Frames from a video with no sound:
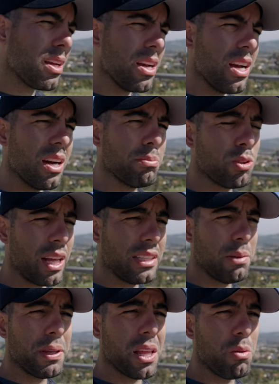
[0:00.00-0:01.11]
So that's
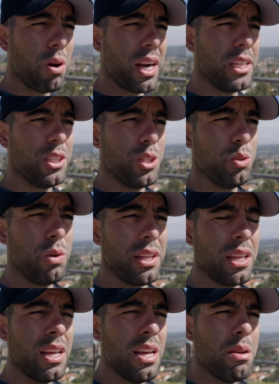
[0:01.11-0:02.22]
typically what I do with
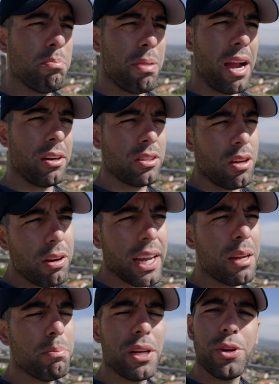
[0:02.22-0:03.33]
buyers.
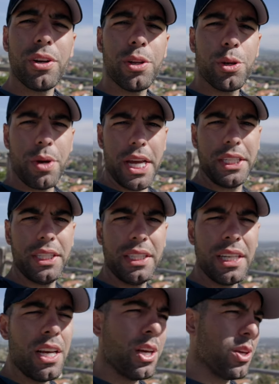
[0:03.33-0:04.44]
Okay, but you're a new agent,
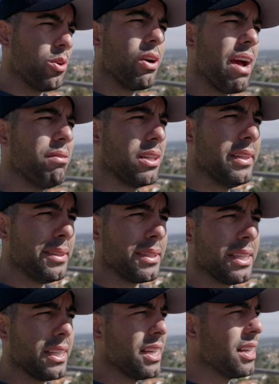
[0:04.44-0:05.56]
you don't have a
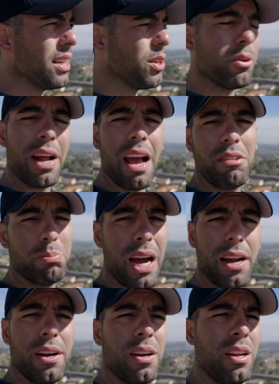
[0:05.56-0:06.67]
listing, you don't have a
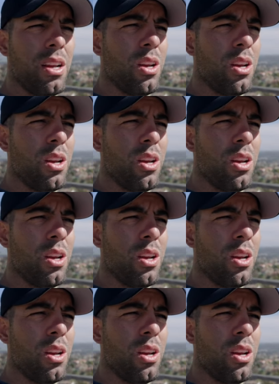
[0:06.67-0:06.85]
buyer.